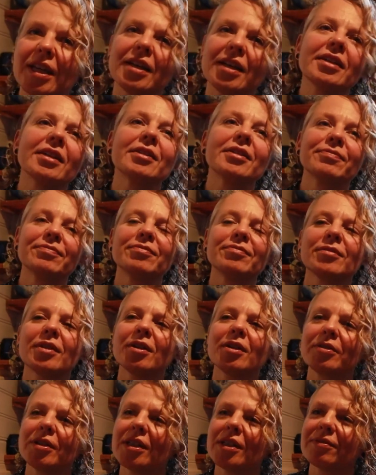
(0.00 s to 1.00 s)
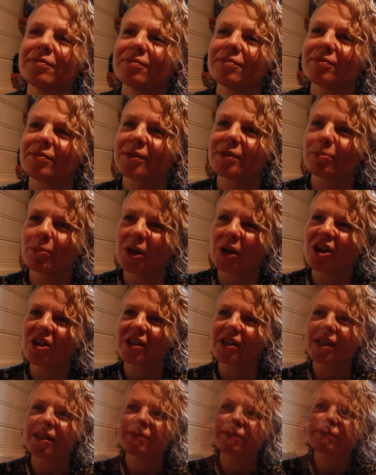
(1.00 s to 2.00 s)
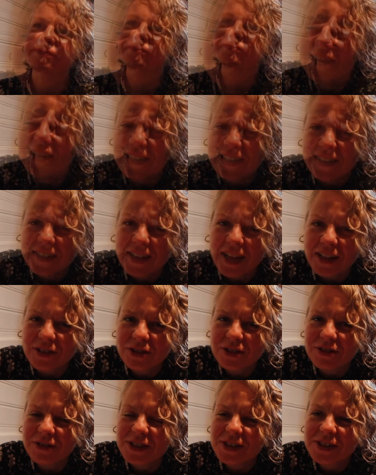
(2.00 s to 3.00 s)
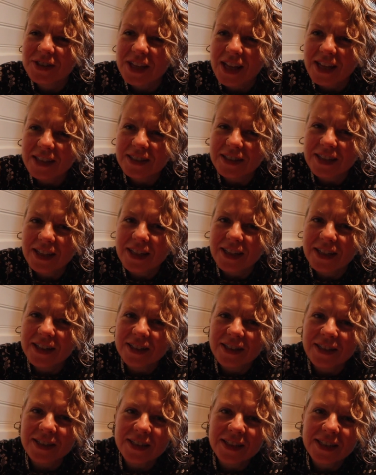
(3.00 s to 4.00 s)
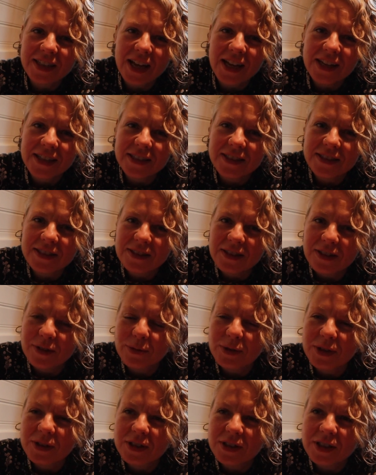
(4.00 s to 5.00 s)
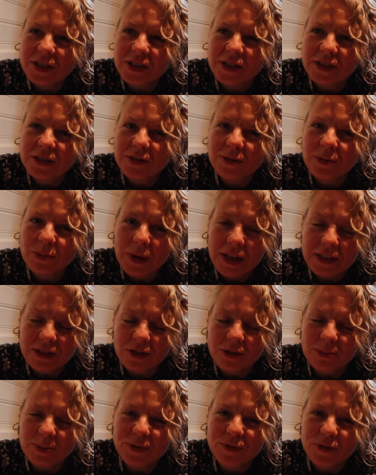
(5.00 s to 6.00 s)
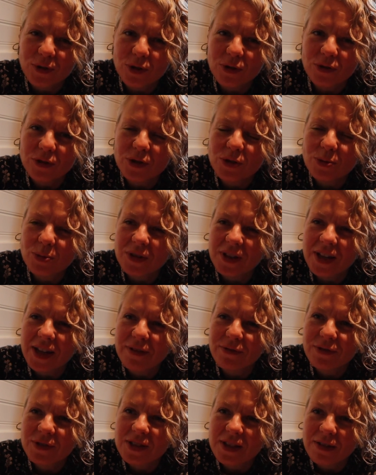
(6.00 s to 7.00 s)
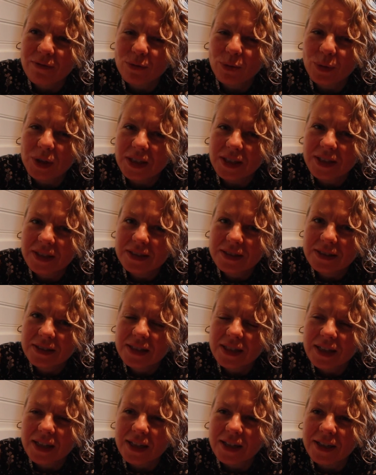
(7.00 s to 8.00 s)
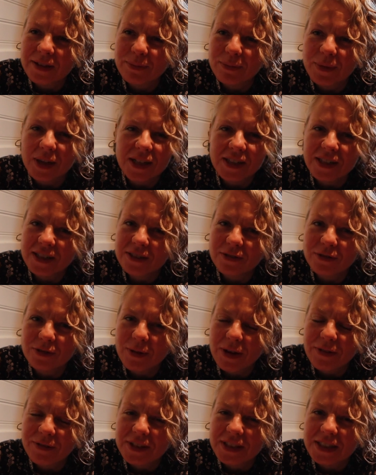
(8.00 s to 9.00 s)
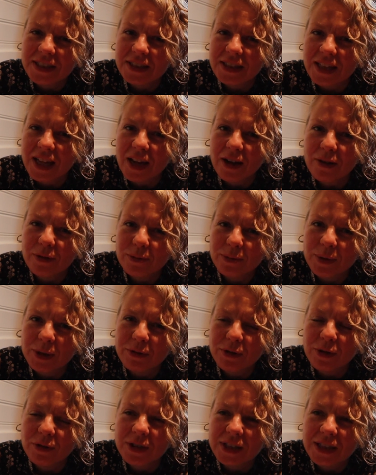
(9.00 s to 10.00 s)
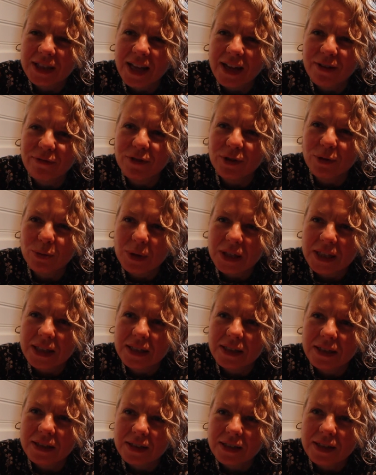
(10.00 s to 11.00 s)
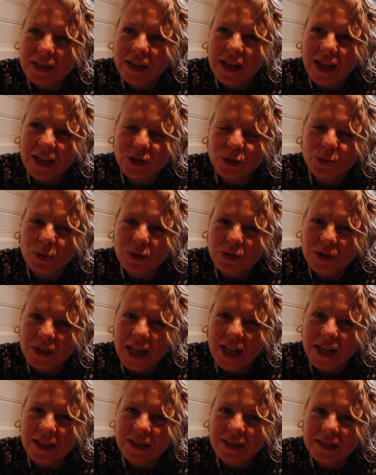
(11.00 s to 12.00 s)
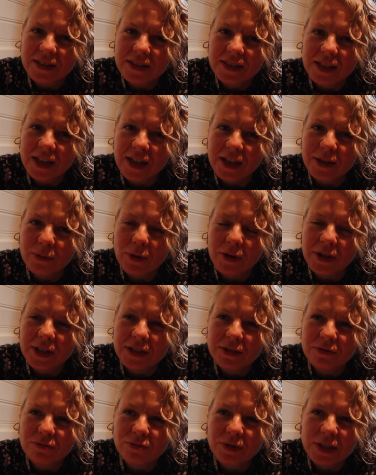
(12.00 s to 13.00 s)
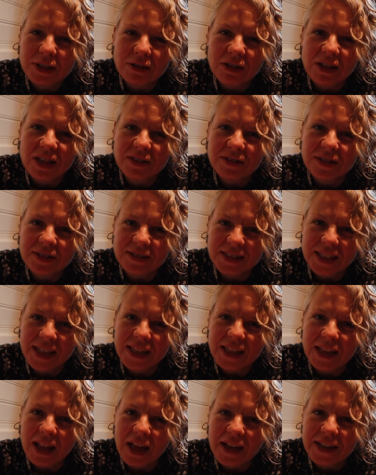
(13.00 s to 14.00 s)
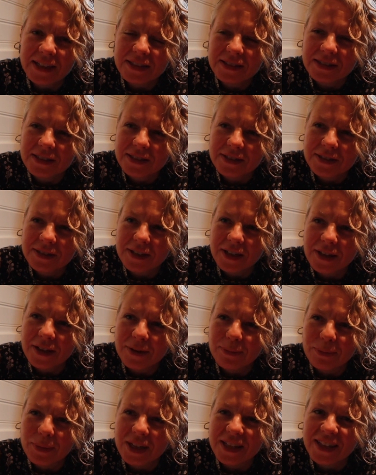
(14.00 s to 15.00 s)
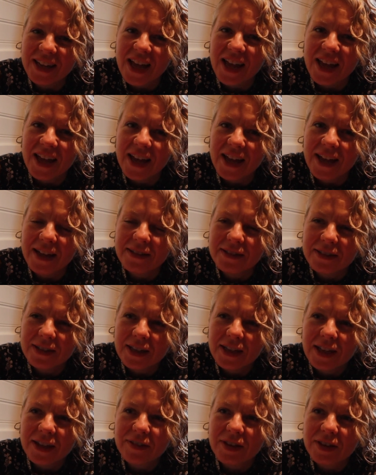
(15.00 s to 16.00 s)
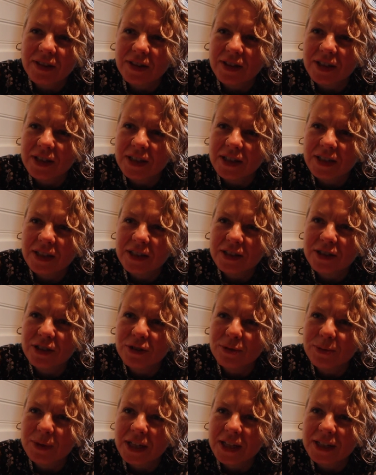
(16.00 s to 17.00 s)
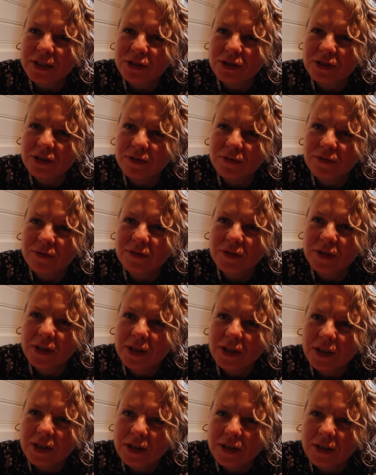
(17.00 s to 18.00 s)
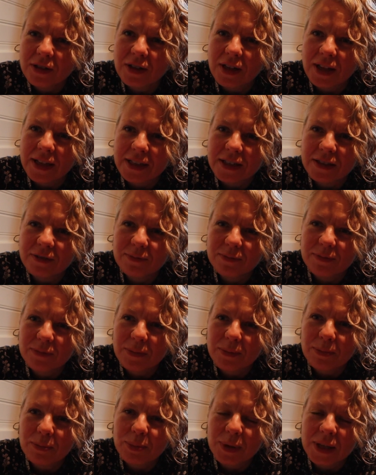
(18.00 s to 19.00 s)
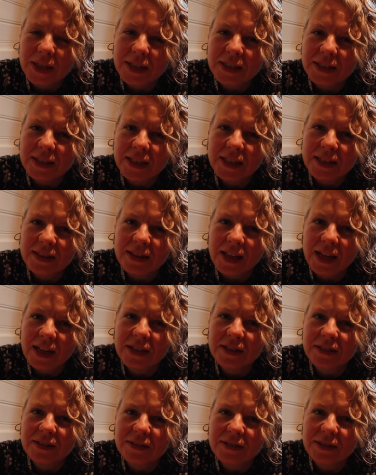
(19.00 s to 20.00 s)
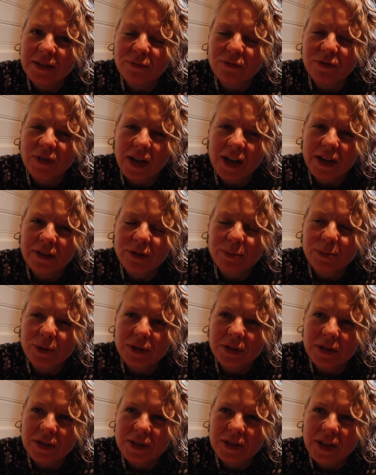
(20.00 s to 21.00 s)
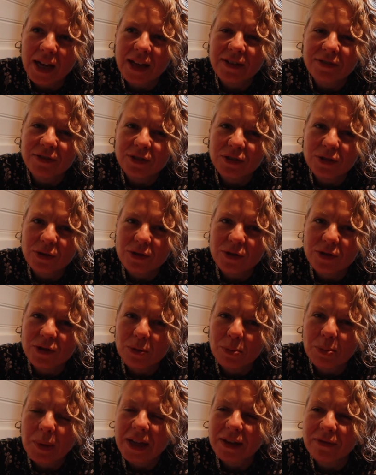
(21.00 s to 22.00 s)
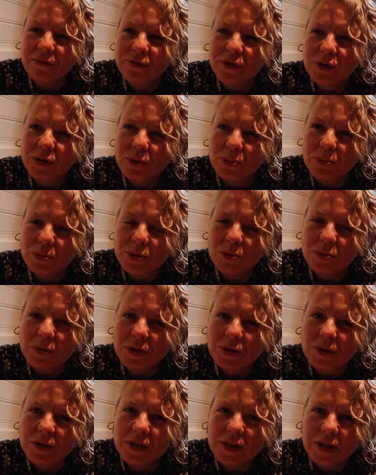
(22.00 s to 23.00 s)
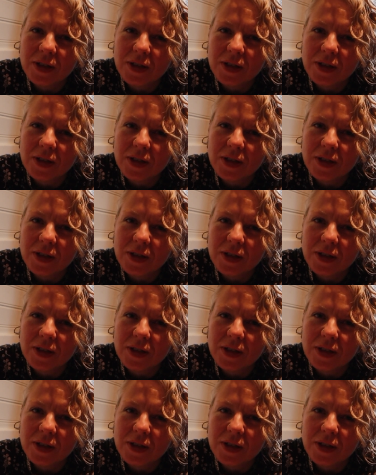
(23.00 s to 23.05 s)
Yeah. Oh yeah, it's a bargain. As Chris said, the guys that were in the wet dock before us were there for 7 weeks, and I don't know how they did that. We were only in there for a week. And towards the end I wanted real daylight and air. I think the accumulation of like being in that environment and also paint fumes was